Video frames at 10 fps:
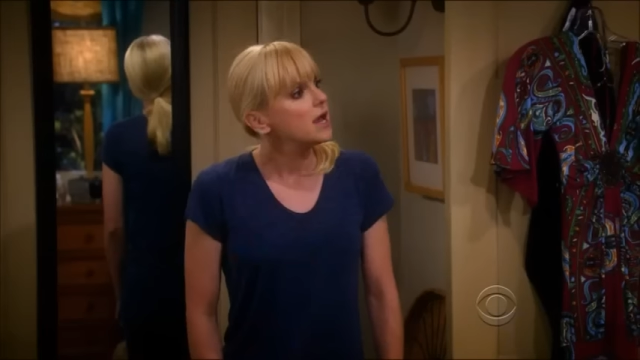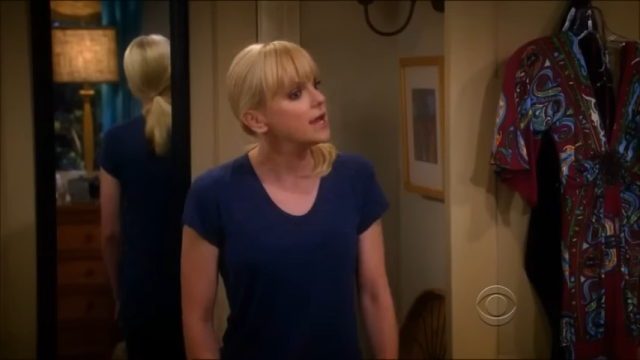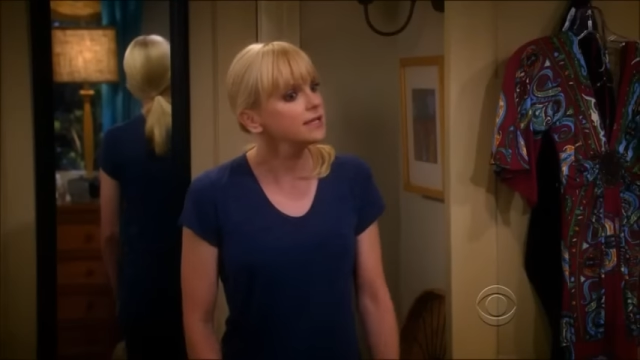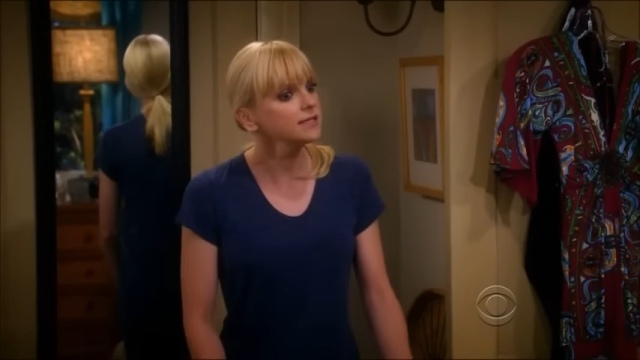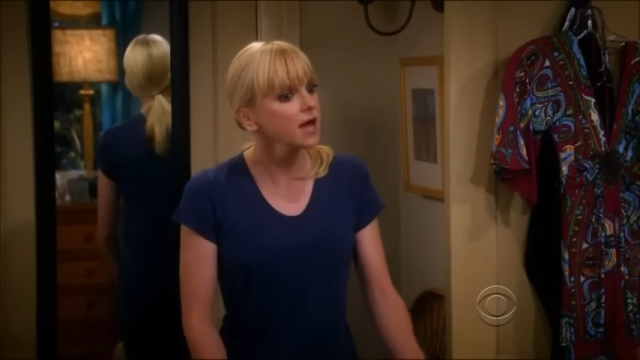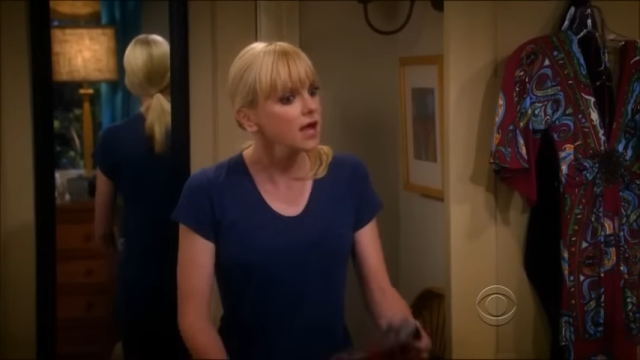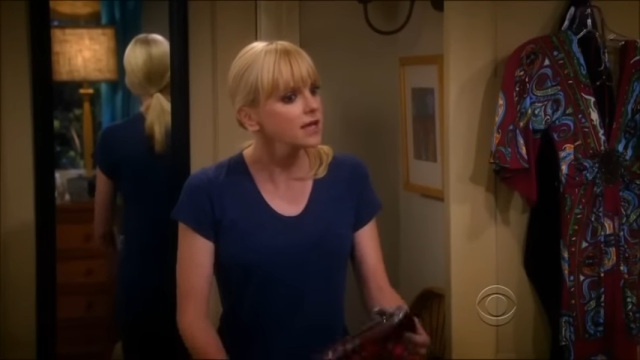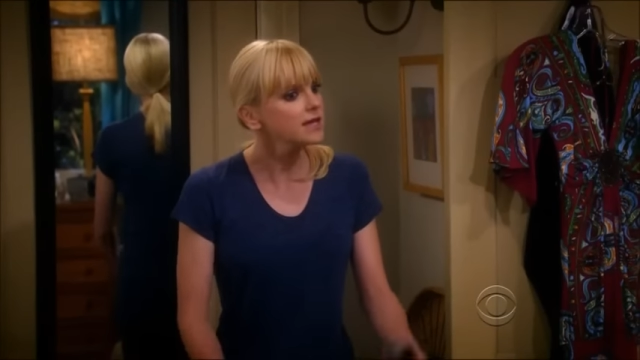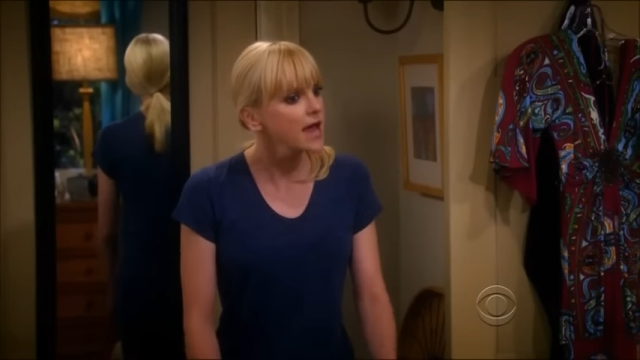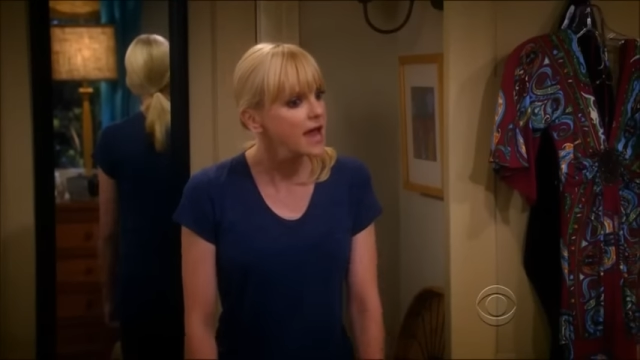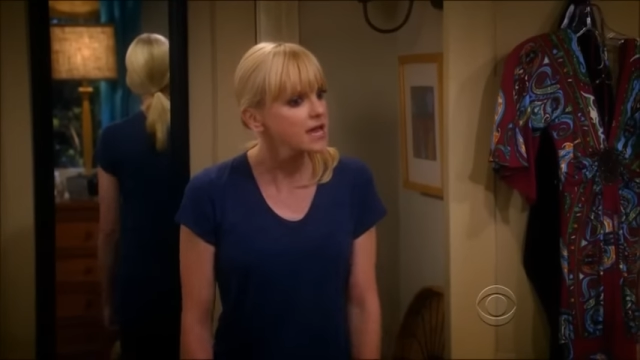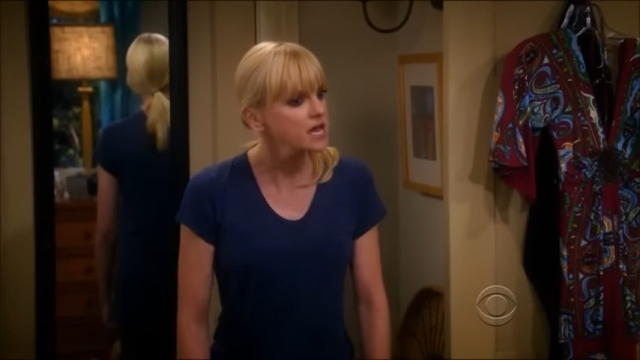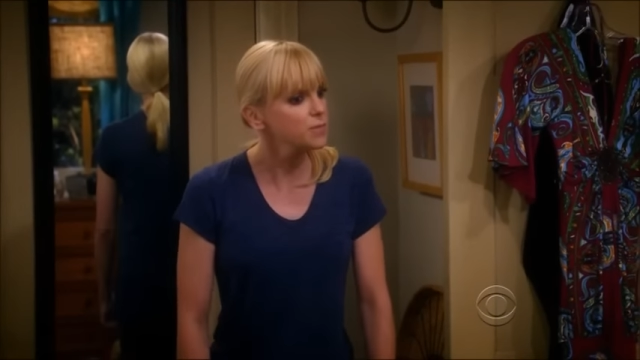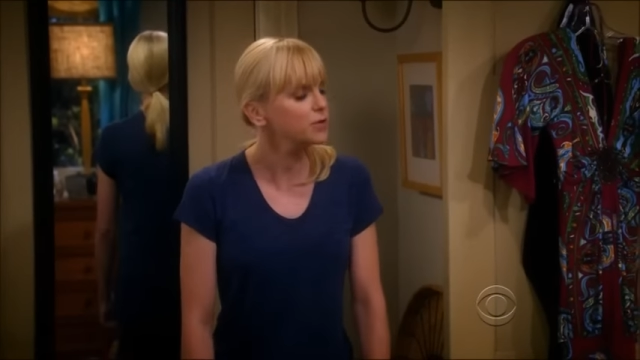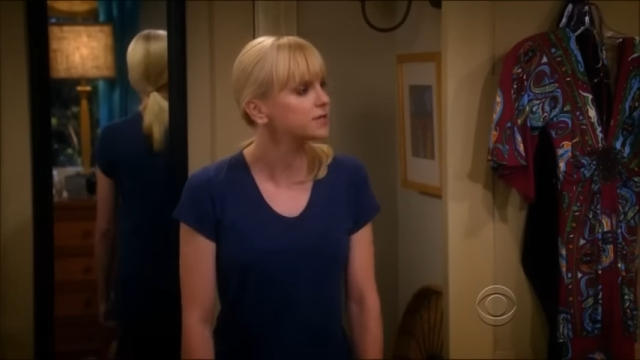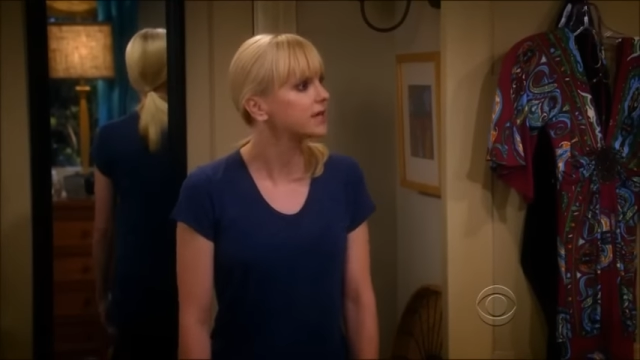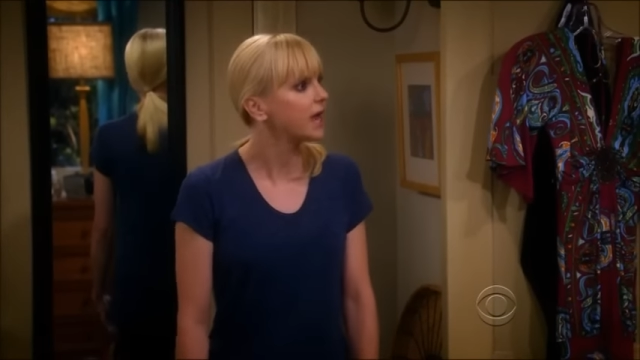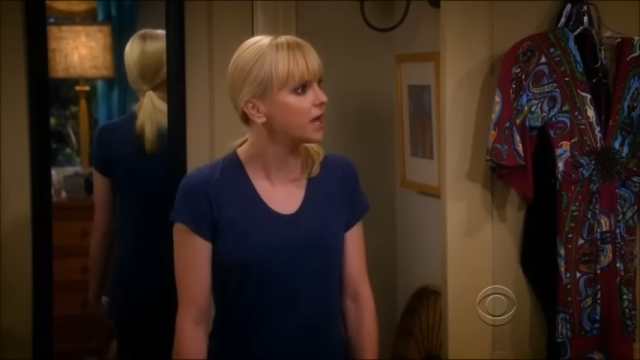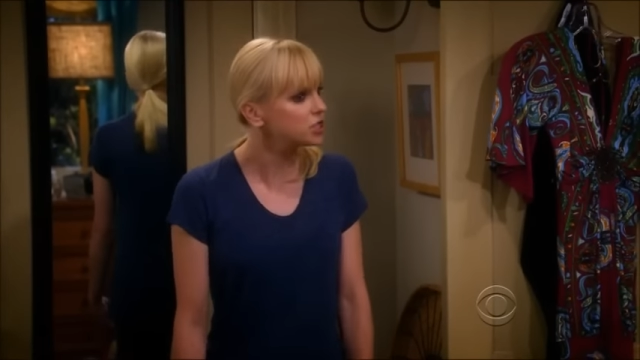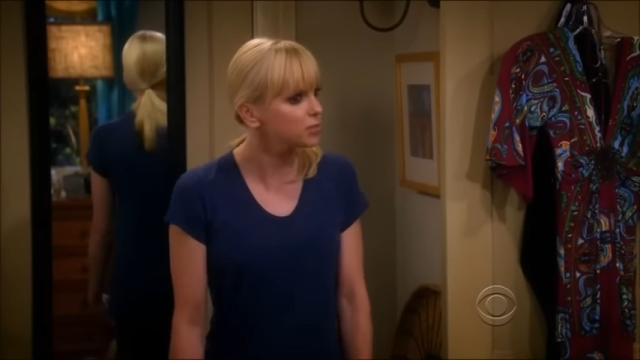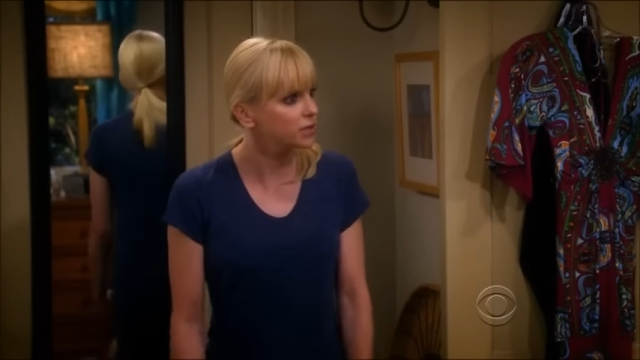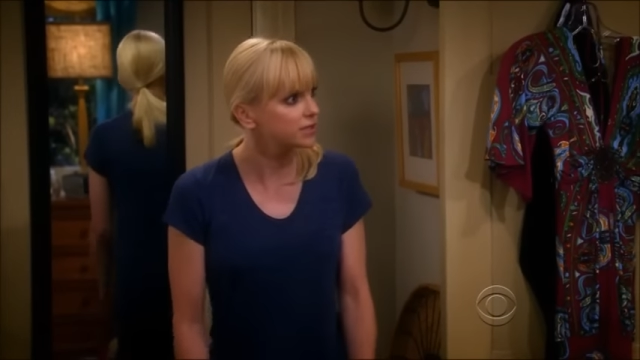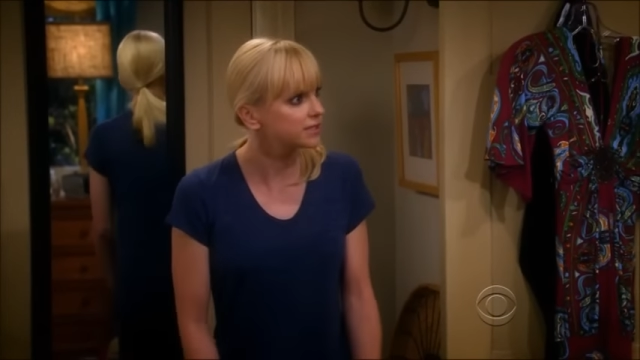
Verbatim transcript: He's not gay. He puts ketchup on his